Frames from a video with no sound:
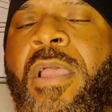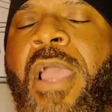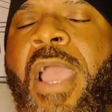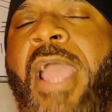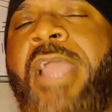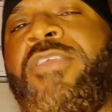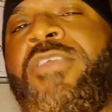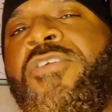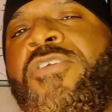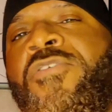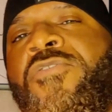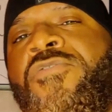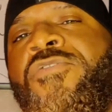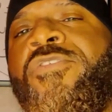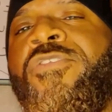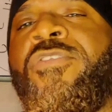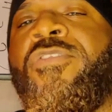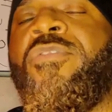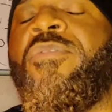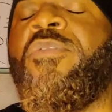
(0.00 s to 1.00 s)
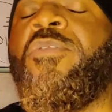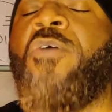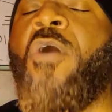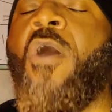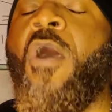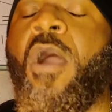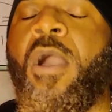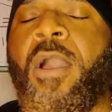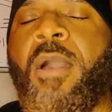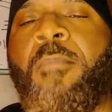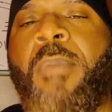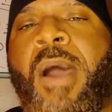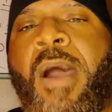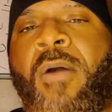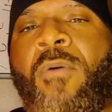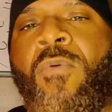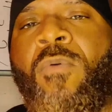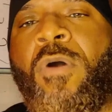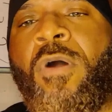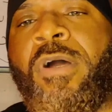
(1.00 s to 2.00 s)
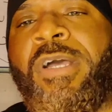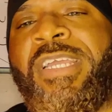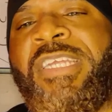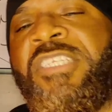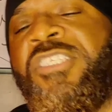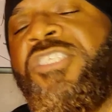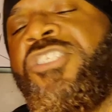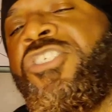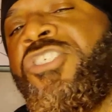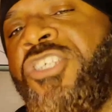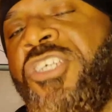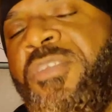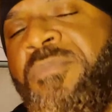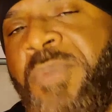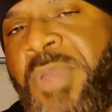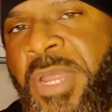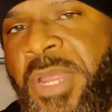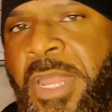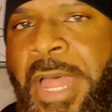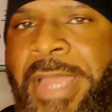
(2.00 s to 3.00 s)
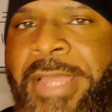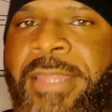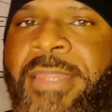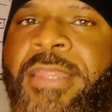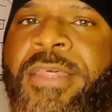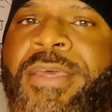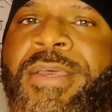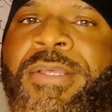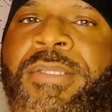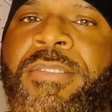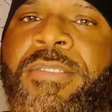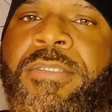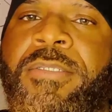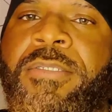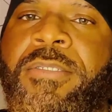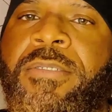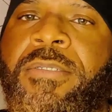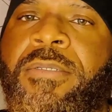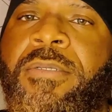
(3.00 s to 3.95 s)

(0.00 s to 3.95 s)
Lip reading: And you talk about, well, it should be like this.